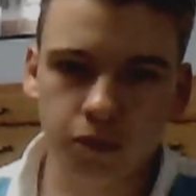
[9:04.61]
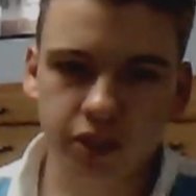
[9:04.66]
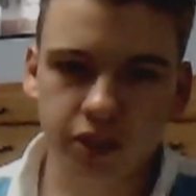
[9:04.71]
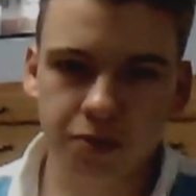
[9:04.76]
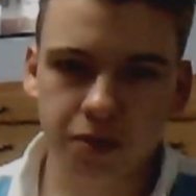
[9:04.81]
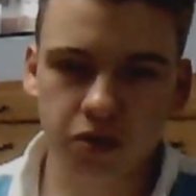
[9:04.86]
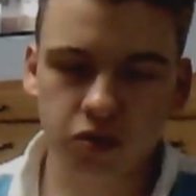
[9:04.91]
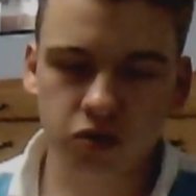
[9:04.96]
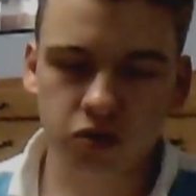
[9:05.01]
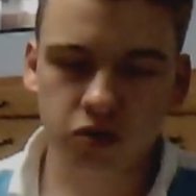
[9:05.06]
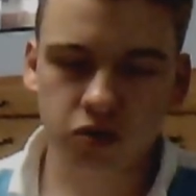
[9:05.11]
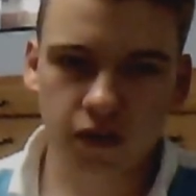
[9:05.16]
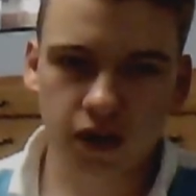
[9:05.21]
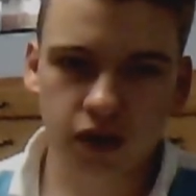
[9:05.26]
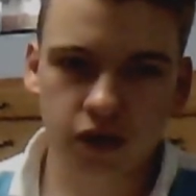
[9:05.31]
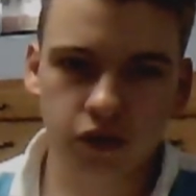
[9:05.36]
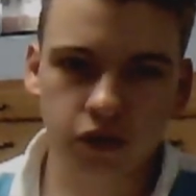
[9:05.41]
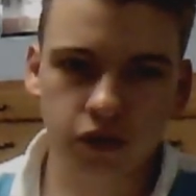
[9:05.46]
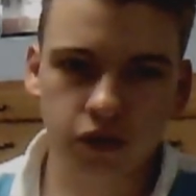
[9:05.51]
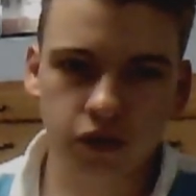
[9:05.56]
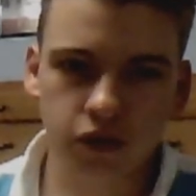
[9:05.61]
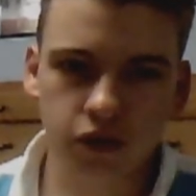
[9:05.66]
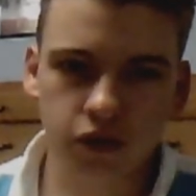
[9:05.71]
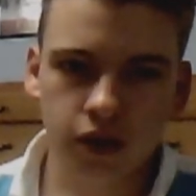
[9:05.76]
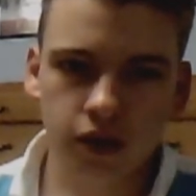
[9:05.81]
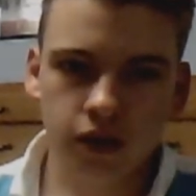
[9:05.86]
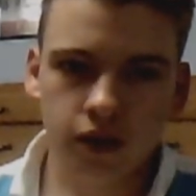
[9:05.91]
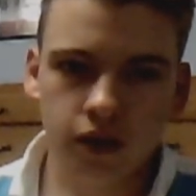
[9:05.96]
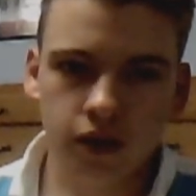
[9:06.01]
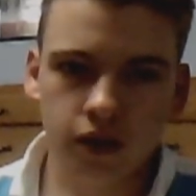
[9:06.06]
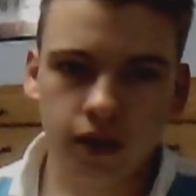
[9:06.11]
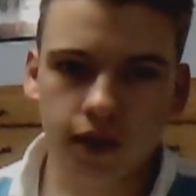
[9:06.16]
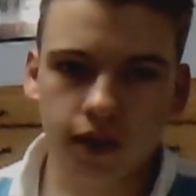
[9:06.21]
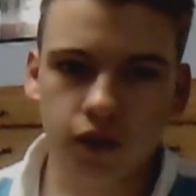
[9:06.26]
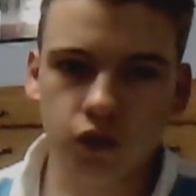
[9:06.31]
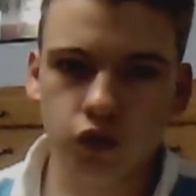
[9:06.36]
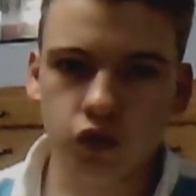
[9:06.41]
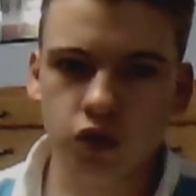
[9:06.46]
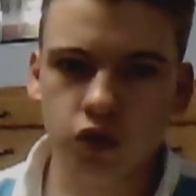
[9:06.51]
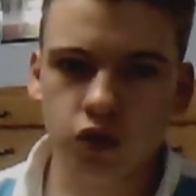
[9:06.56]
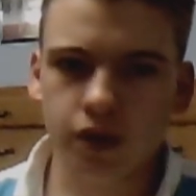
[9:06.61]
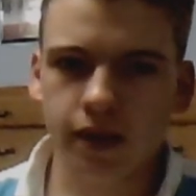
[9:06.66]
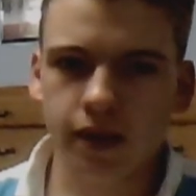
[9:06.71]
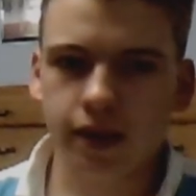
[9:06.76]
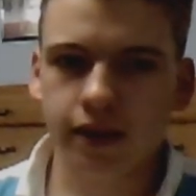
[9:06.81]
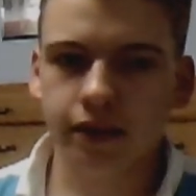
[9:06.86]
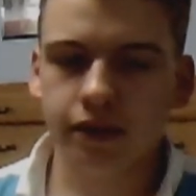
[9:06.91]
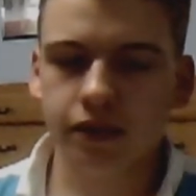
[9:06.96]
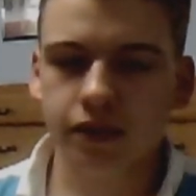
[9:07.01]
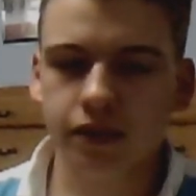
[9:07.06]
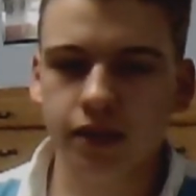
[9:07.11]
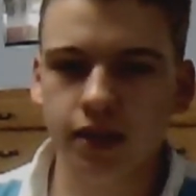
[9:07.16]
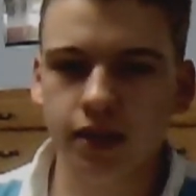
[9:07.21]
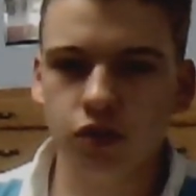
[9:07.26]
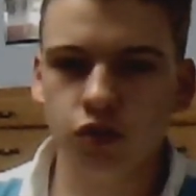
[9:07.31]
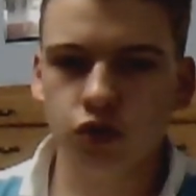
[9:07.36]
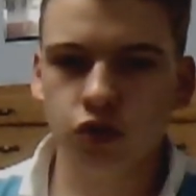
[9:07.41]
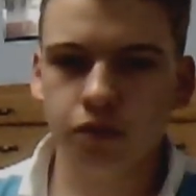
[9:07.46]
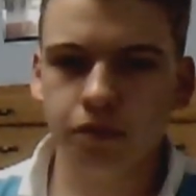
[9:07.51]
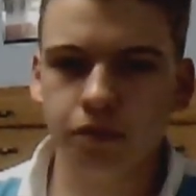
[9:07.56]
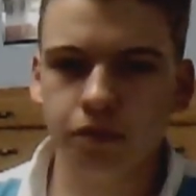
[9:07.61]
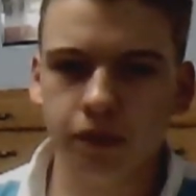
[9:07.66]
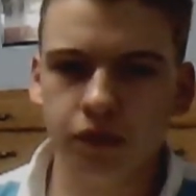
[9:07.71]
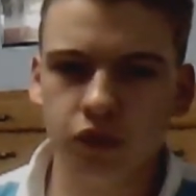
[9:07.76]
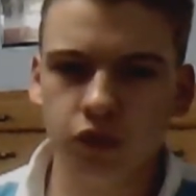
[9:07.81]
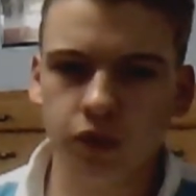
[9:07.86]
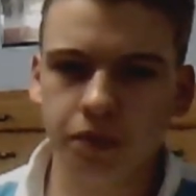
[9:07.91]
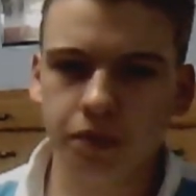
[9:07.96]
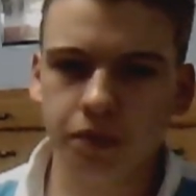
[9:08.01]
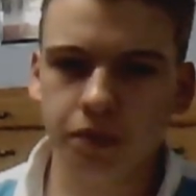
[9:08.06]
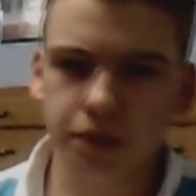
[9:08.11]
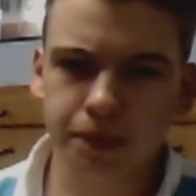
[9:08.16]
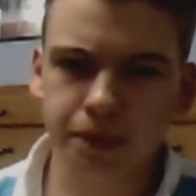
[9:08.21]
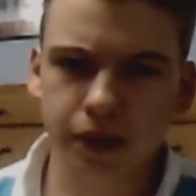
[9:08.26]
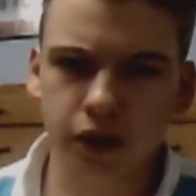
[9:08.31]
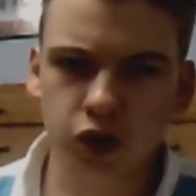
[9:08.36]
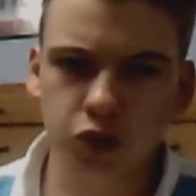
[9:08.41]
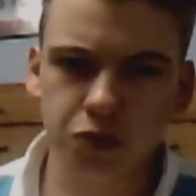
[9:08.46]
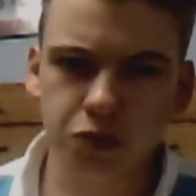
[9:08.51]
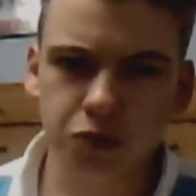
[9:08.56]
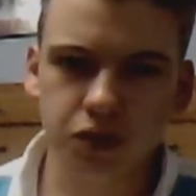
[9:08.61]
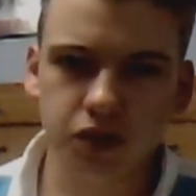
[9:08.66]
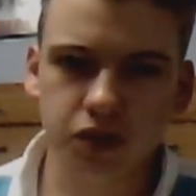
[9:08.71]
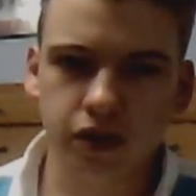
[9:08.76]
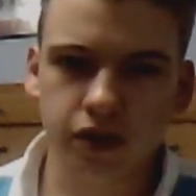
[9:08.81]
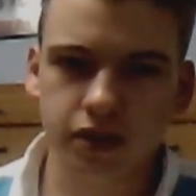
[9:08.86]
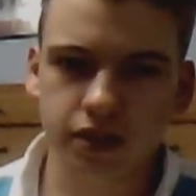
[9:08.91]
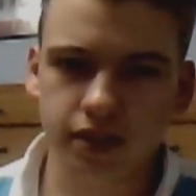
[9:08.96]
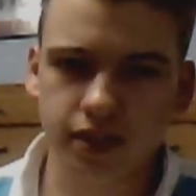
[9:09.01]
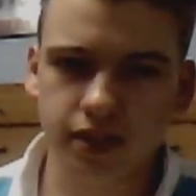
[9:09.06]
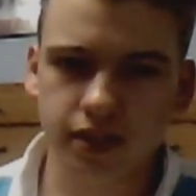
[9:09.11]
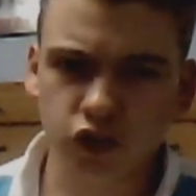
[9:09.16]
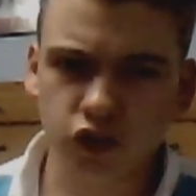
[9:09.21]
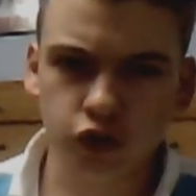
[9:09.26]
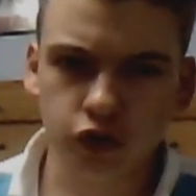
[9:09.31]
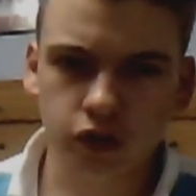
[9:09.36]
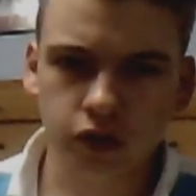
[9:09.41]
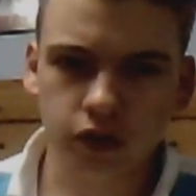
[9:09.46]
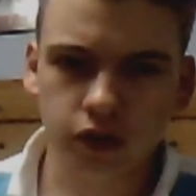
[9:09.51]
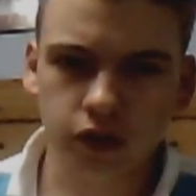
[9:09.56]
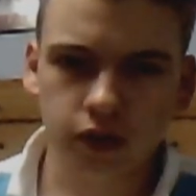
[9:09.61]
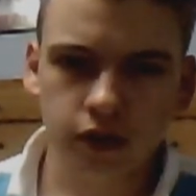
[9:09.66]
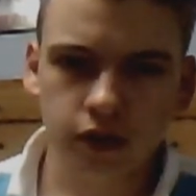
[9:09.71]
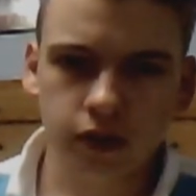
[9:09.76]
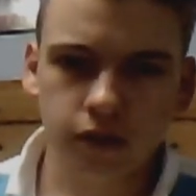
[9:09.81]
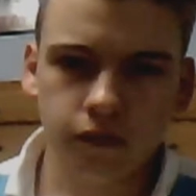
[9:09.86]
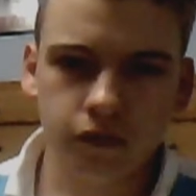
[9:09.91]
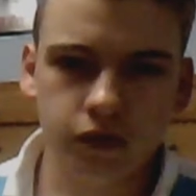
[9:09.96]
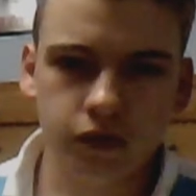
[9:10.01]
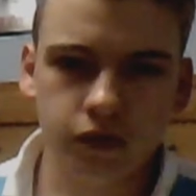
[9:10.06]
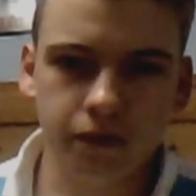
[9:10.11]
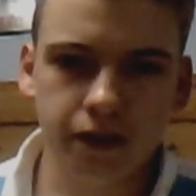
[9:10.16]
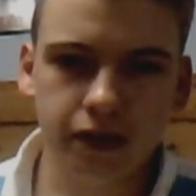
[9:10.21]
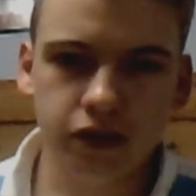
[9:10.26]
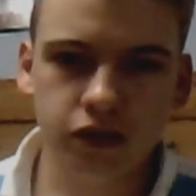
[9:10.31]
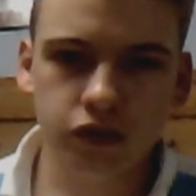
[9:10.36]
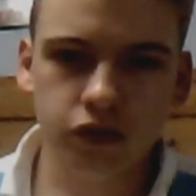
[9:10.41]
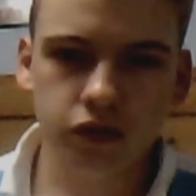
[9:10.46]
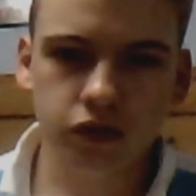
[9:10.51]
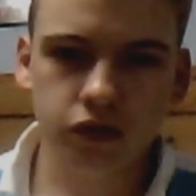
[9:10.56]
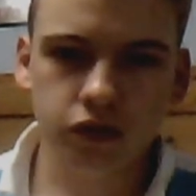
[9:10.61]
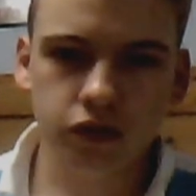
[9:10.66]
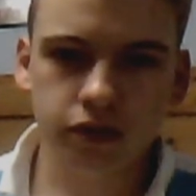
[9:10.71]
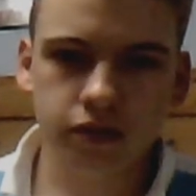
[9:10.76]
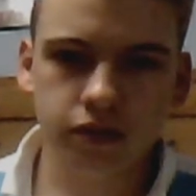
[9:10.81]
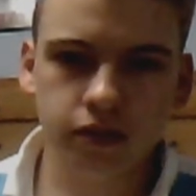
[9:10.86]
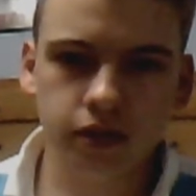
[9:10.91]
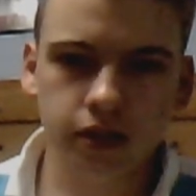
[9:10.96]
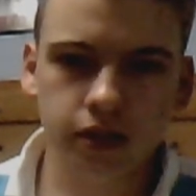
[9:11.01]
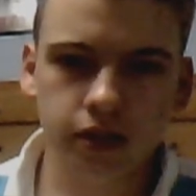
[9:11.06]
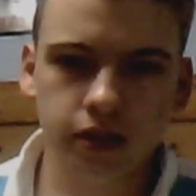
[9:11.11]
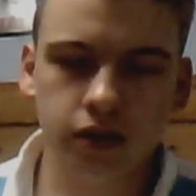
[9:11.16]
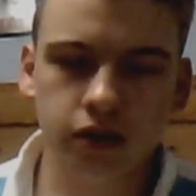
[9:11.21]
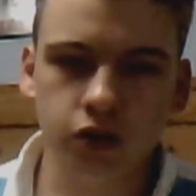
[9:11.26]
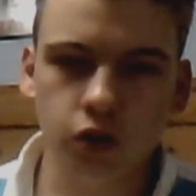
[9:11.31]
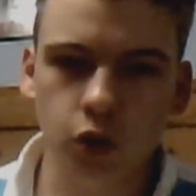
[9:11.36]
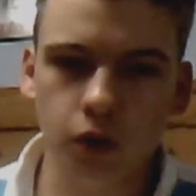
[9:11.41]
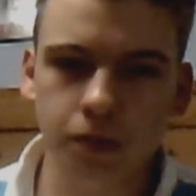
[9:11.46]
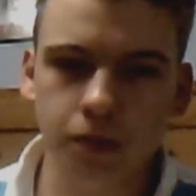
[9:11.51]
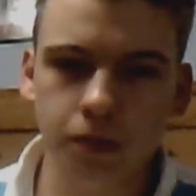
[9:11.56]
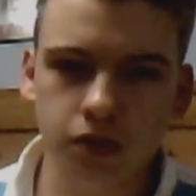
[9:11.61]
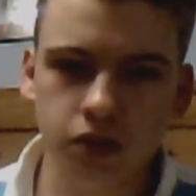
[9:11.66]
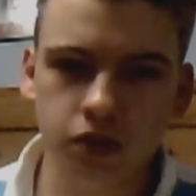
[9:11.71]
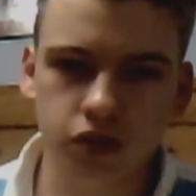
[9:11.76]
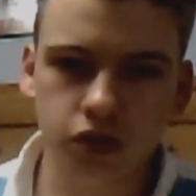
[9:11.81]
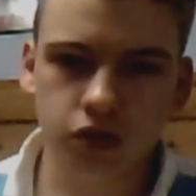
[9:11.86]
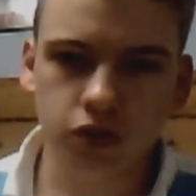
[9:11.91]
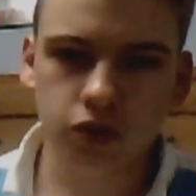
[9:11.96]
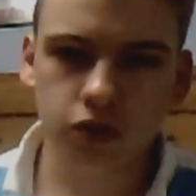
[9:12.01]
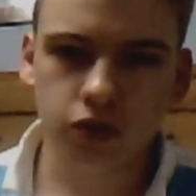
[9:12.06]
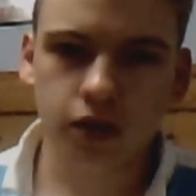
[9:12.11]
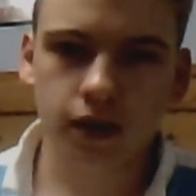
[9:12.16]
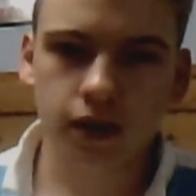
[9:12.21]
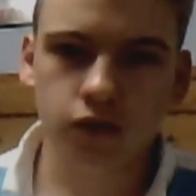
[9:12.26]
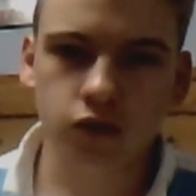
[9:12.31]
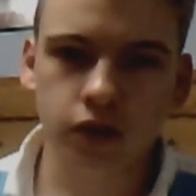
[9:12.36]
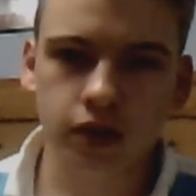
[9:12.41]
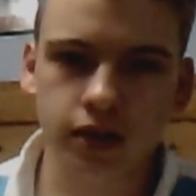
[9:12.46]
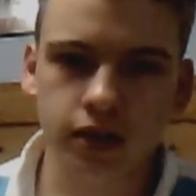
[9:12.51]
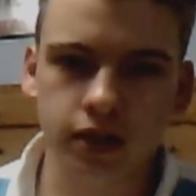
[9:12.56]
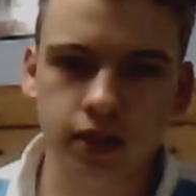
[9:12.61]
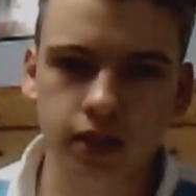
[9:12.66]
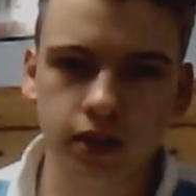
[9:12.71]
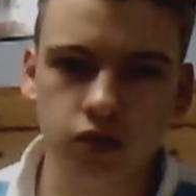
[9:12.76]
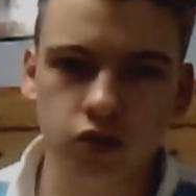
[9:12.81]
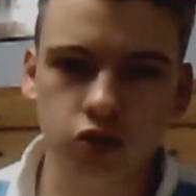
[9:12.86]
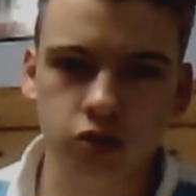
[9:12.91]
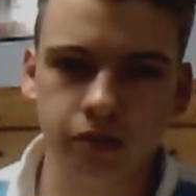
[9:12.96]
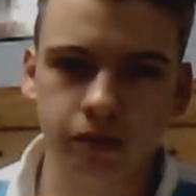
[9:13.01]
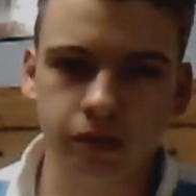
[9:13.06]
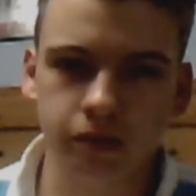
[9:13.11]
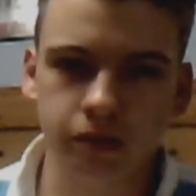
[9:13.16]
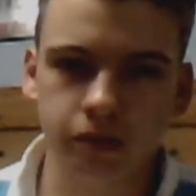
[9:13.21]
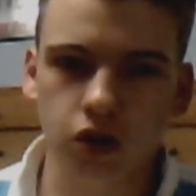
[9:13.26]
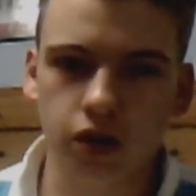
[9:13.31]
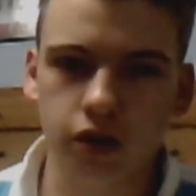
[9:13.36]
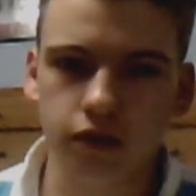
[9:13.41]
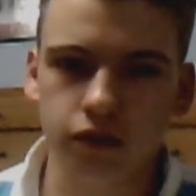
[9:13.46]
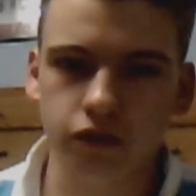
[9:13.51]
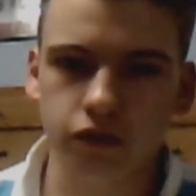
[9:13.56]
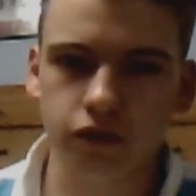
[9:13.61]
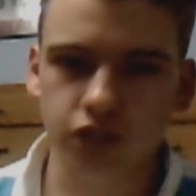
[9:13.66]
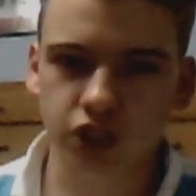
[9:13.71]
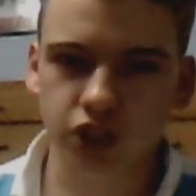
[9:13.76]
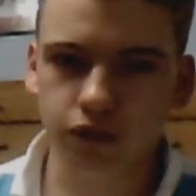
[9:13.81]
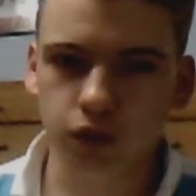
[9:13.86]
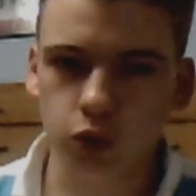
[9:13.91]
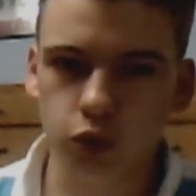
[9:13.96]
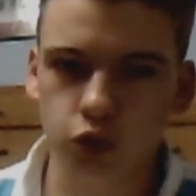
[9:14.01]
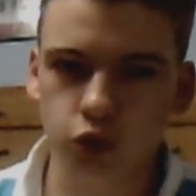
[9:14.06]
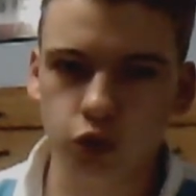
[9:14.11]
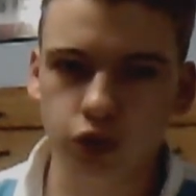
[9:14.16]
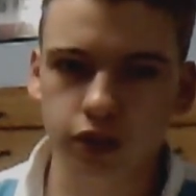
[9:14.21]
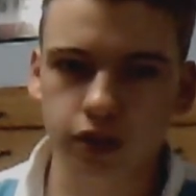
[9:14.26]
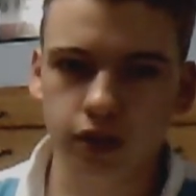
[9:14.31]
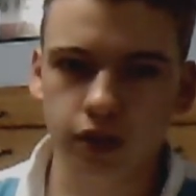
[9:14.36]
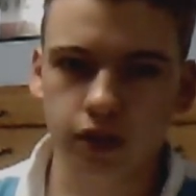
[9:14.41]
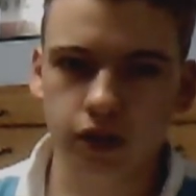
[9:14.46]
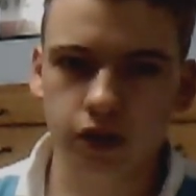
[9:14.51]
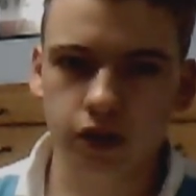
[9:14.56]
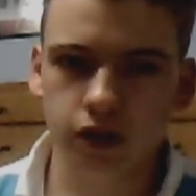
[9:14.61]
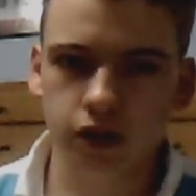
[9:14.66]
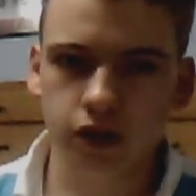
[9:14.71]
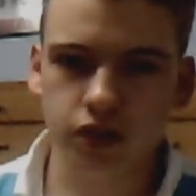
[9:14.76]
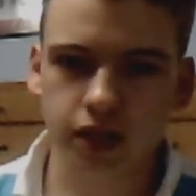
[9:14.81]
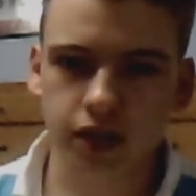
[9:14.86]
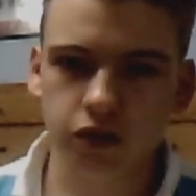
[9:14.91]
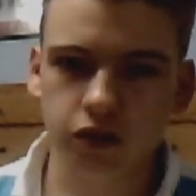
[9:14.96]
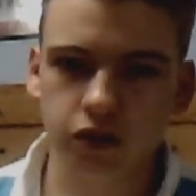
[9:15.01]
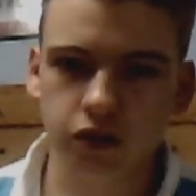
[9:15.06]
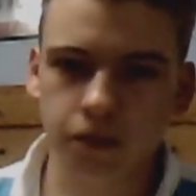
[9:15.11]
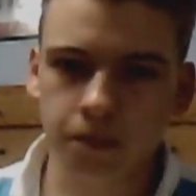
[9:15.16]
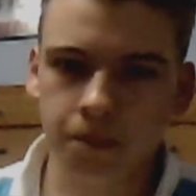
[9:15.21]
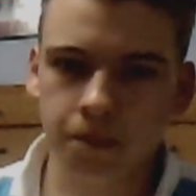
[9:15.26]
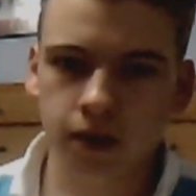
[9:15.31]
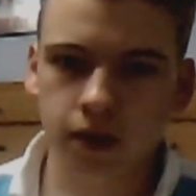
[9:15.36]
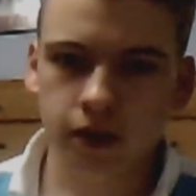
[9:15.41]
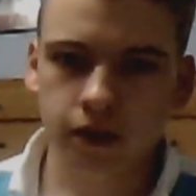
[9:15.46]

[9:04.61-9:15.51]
plus powers defenders, I think you should play 3 plus powers, but it's not essential. Defenders, it can go up to 2 if you guys think there's gonna be a lot of Reshiflosion or Zekrom.